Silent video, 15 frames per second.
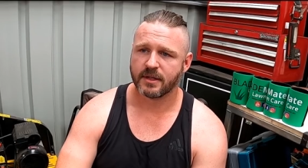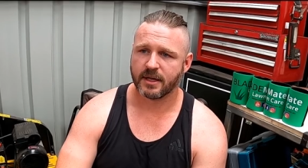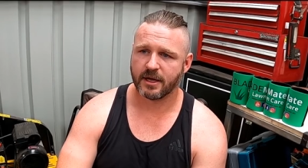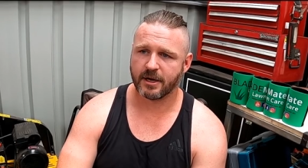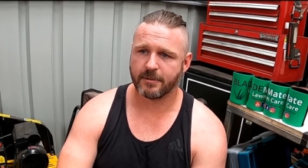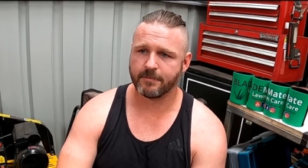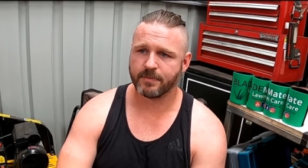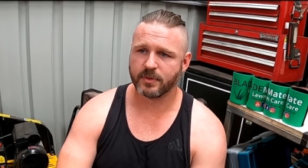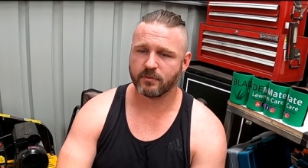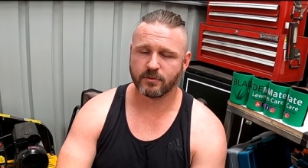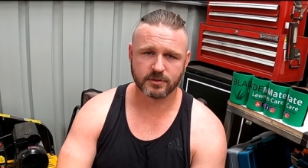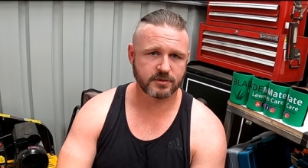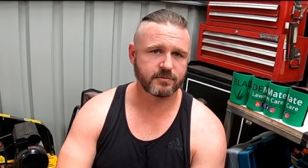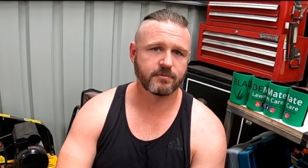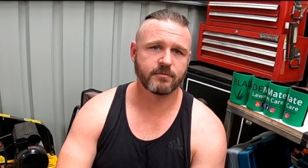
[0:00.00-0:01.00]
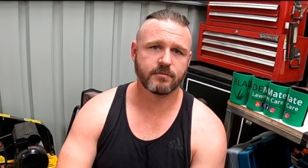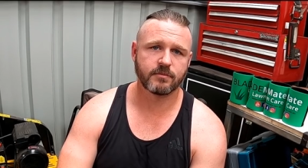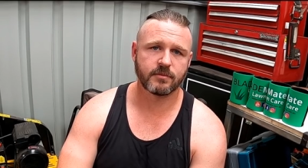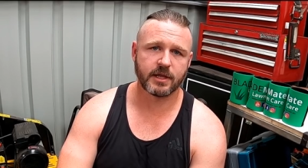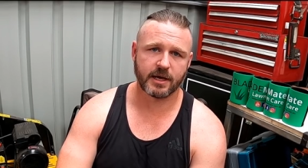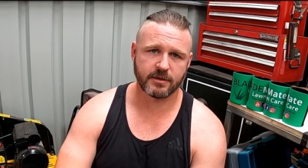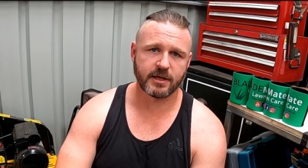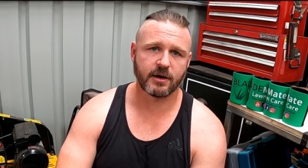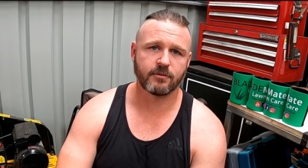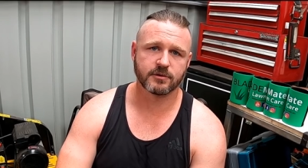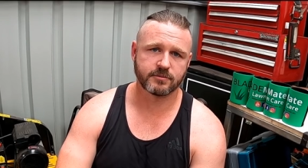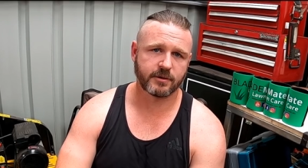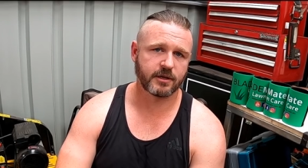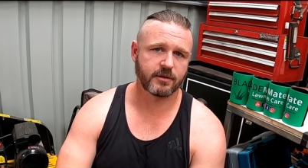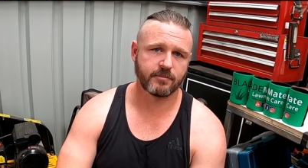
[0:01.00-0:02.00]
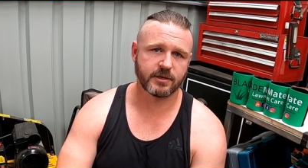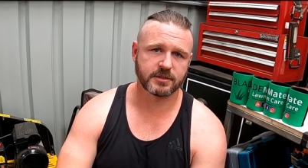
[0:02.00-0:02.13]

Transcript: um, was that that was one of the